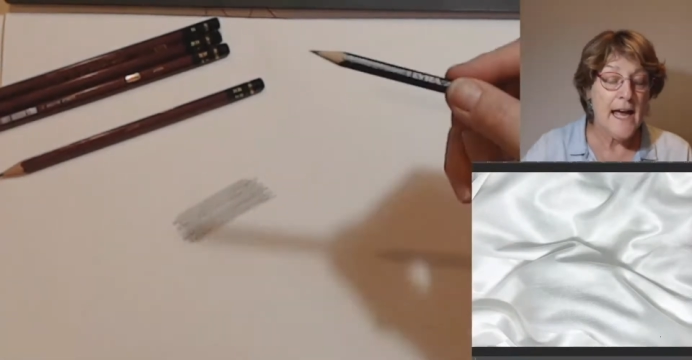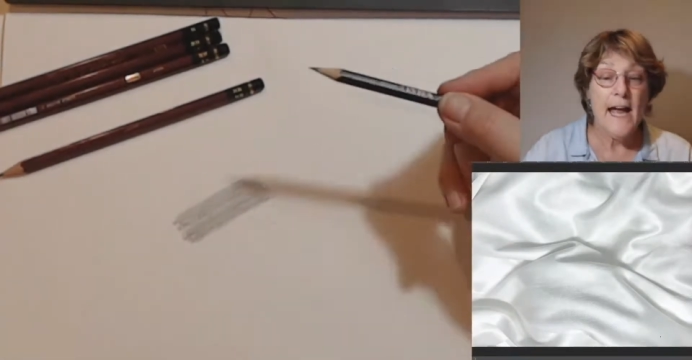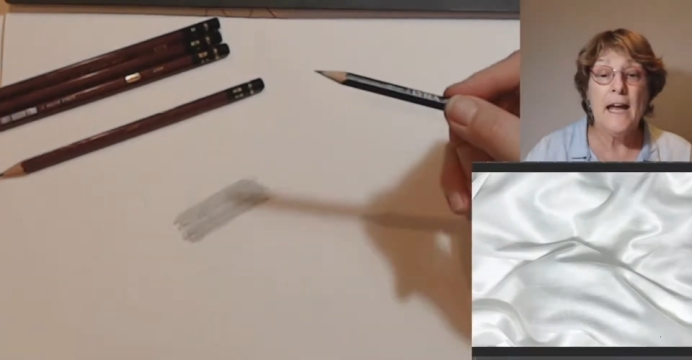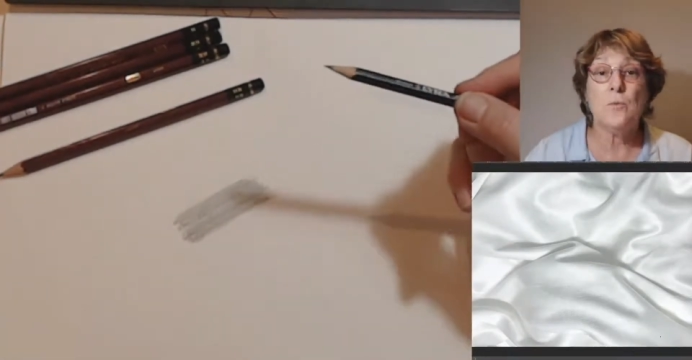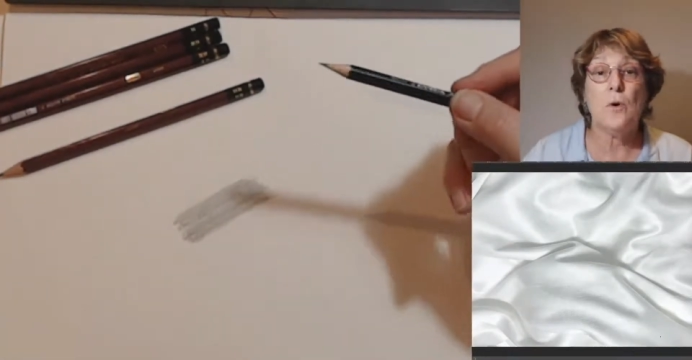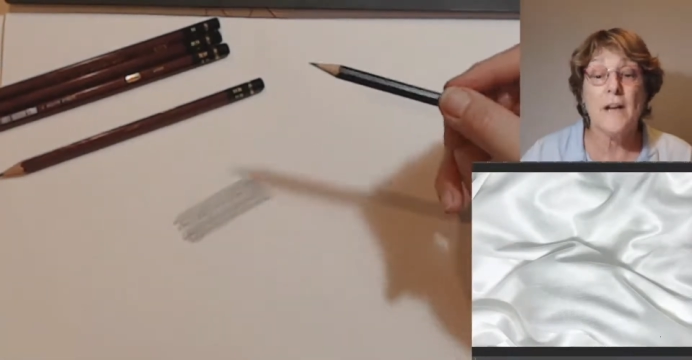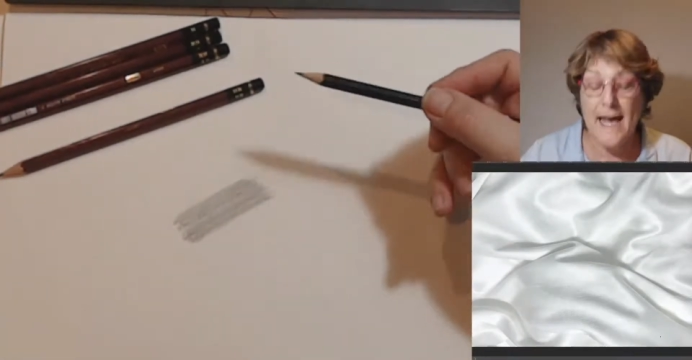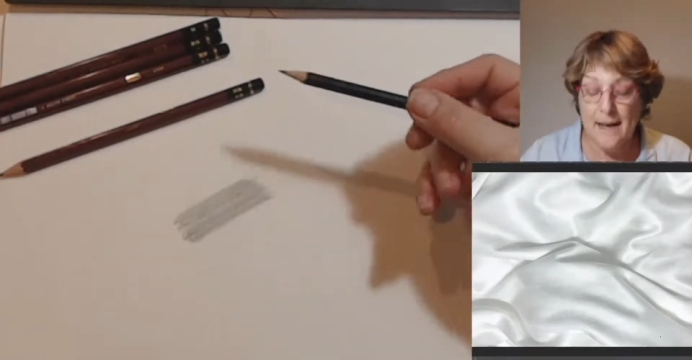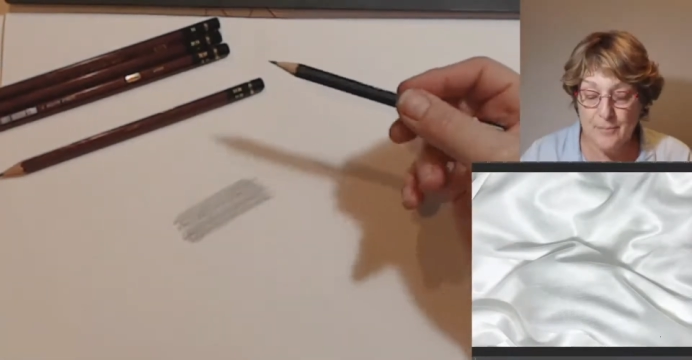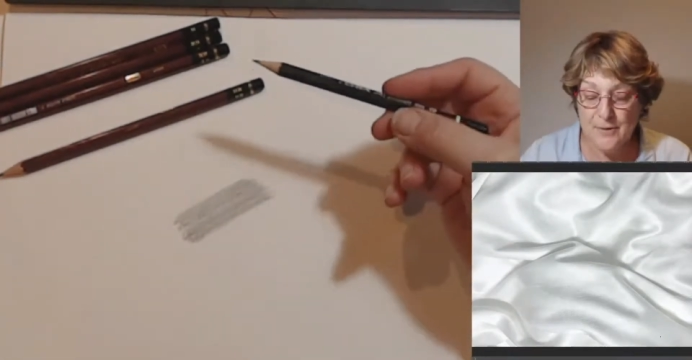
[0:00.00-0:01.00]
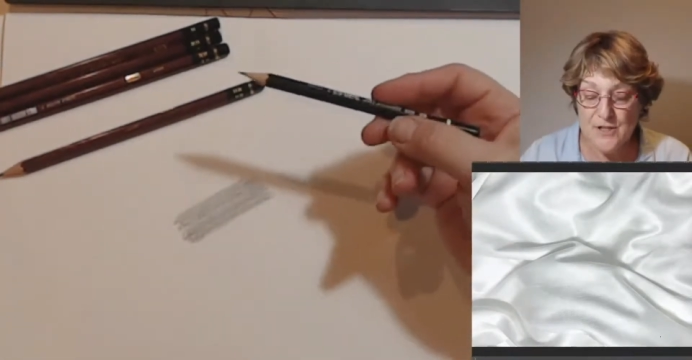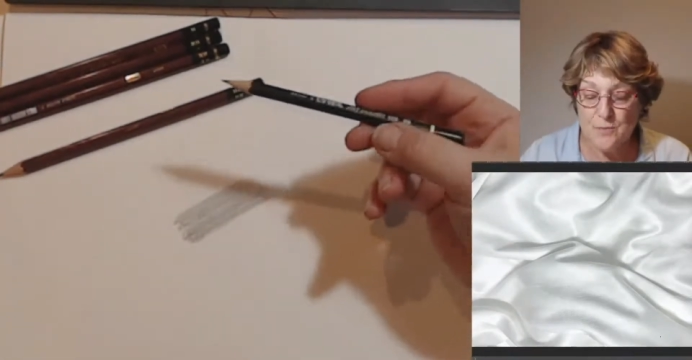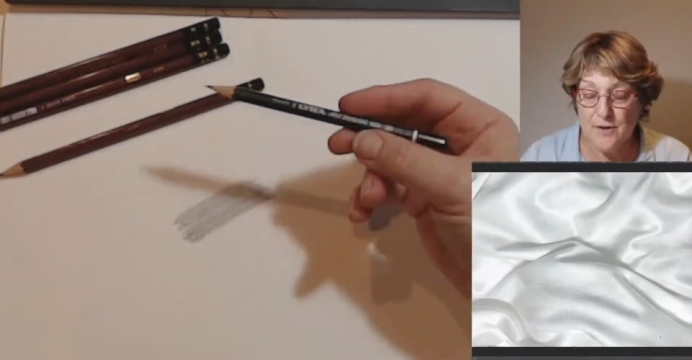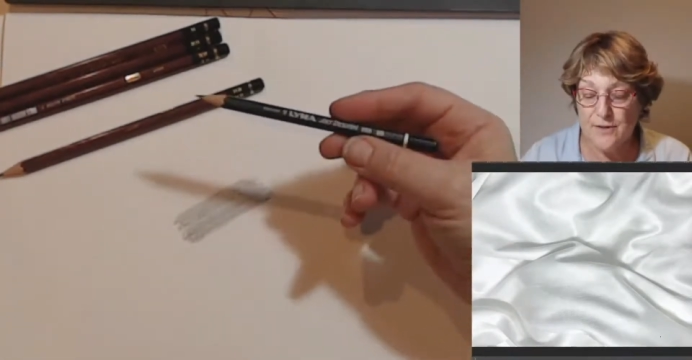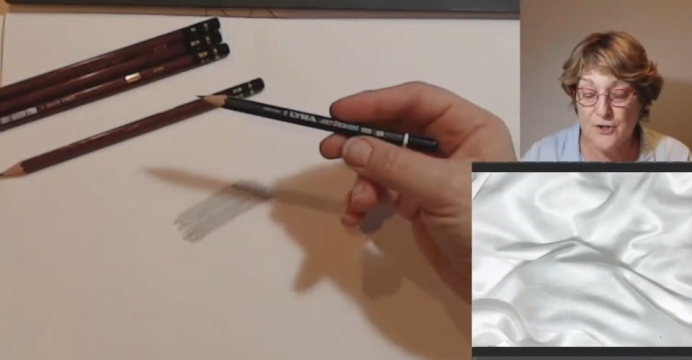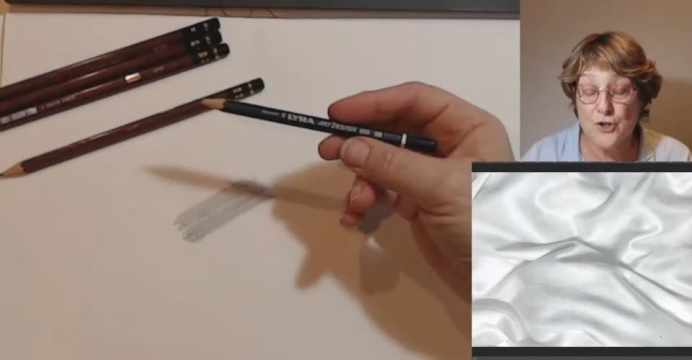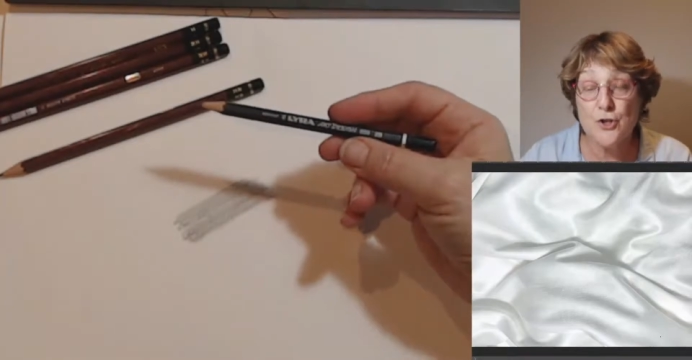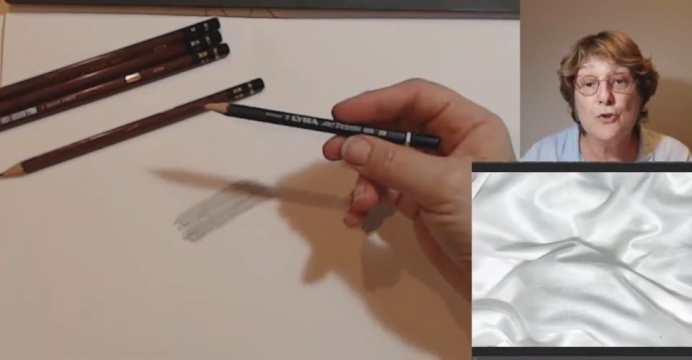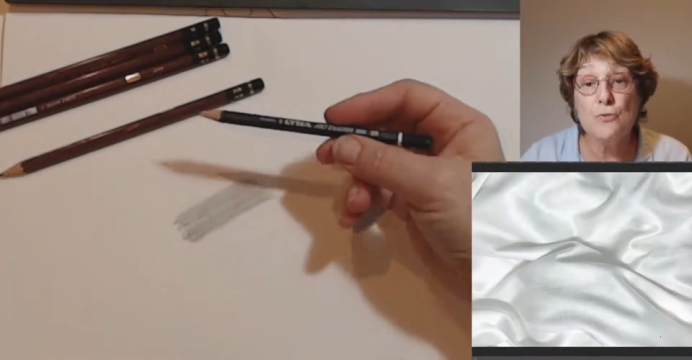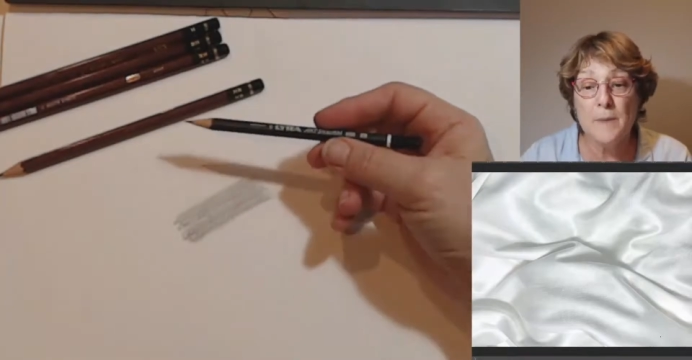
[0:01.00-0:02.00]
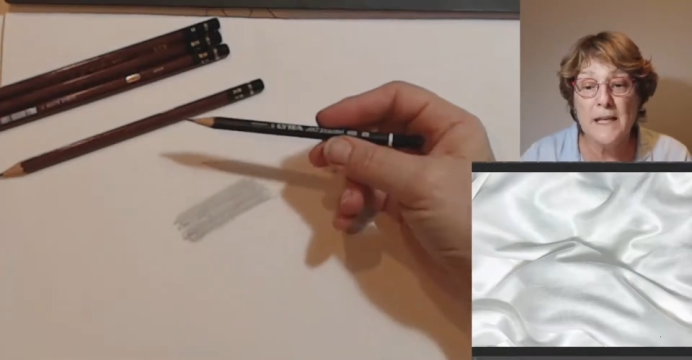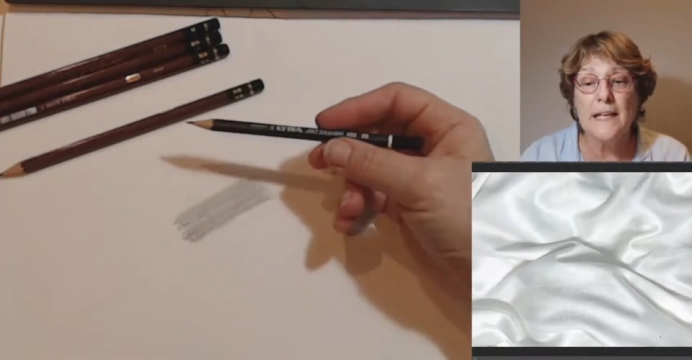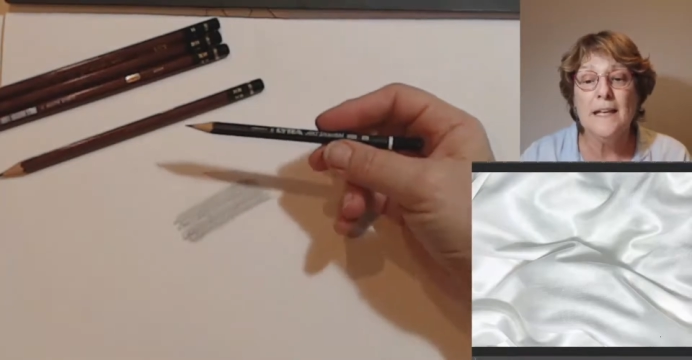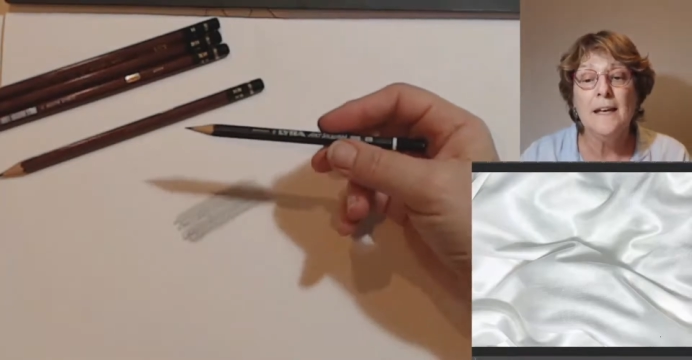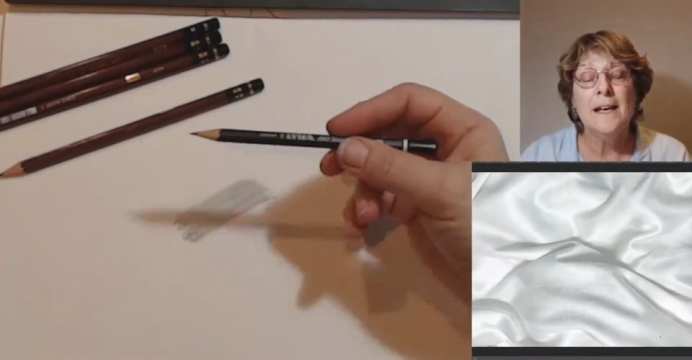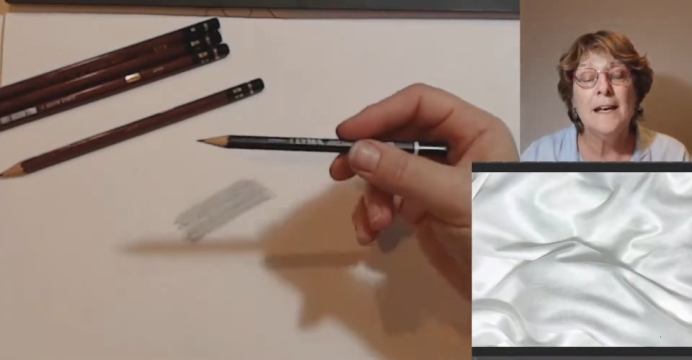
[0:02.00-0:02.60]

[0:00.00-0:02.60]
And what happens with the 2B